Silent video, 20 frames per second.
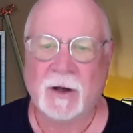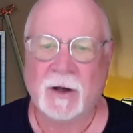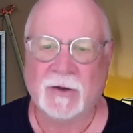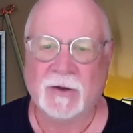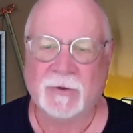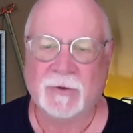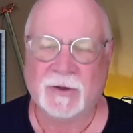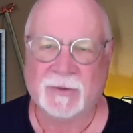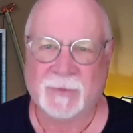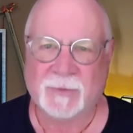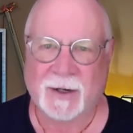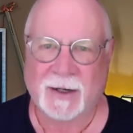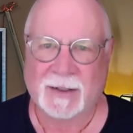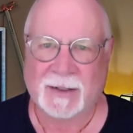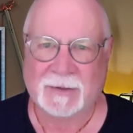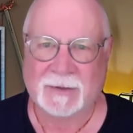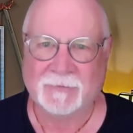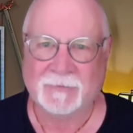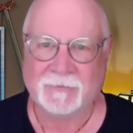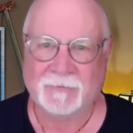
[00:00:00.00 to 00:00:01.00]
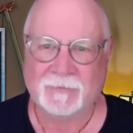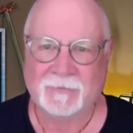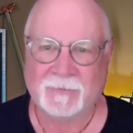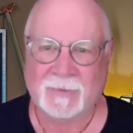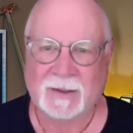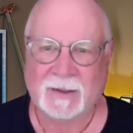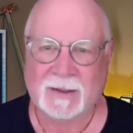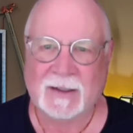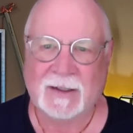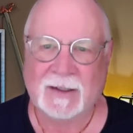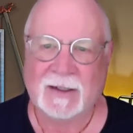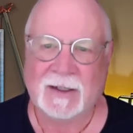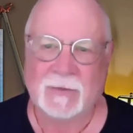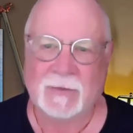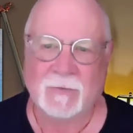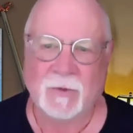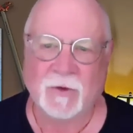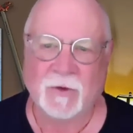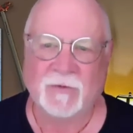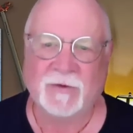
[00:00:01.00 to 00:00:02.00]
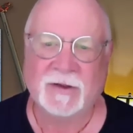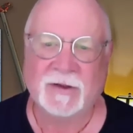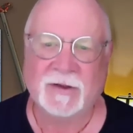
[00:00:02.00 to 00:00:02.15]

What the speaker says: onto his body. He moves his